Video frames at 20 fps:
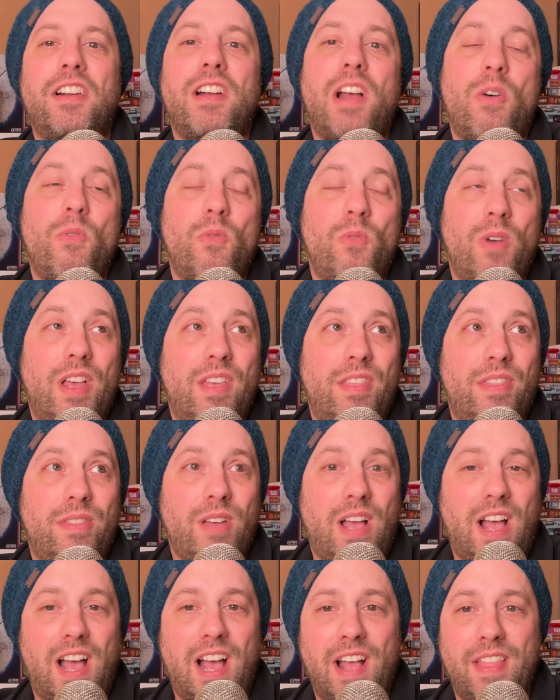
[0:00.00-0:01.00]
out with
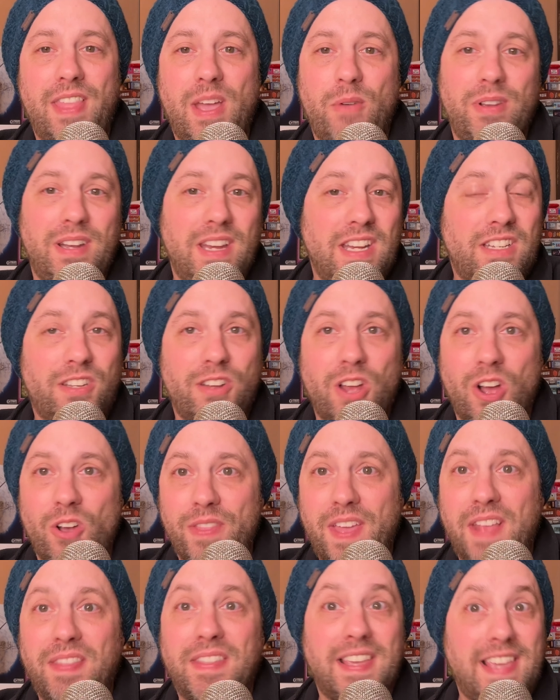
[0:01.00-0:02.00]
that we need to know
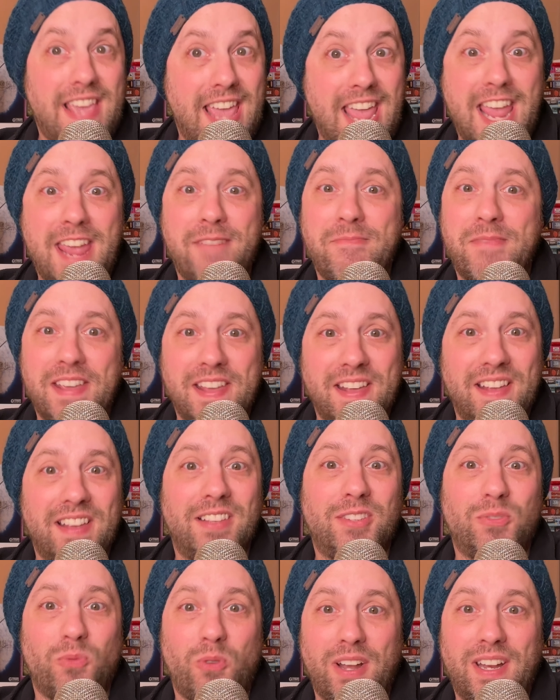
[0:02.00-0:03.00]
that the game
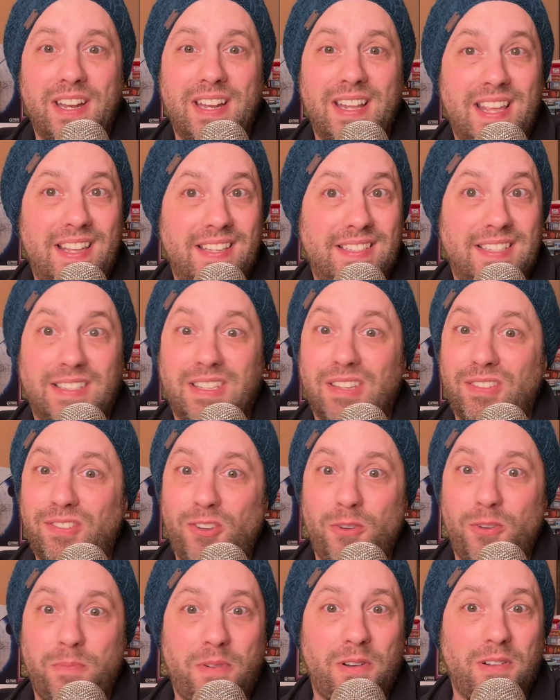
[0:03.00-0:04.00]
is what it is. It's a
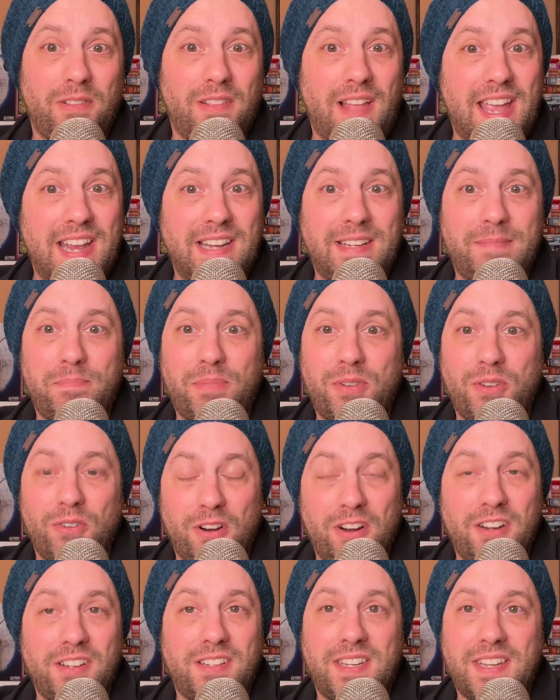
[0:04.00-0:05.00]
super light,
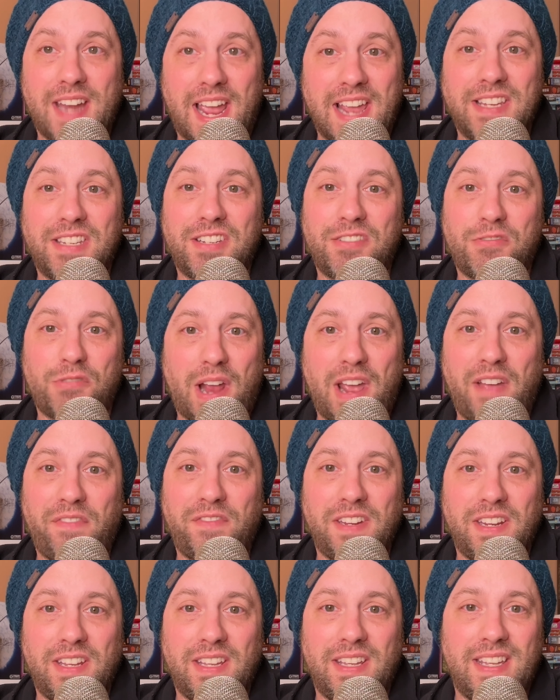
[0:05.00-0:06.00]
pure dice
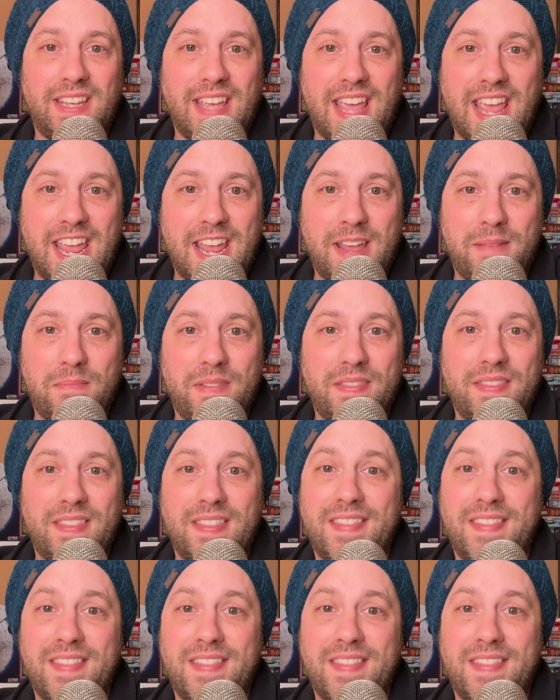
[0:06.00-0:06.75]
drafting game.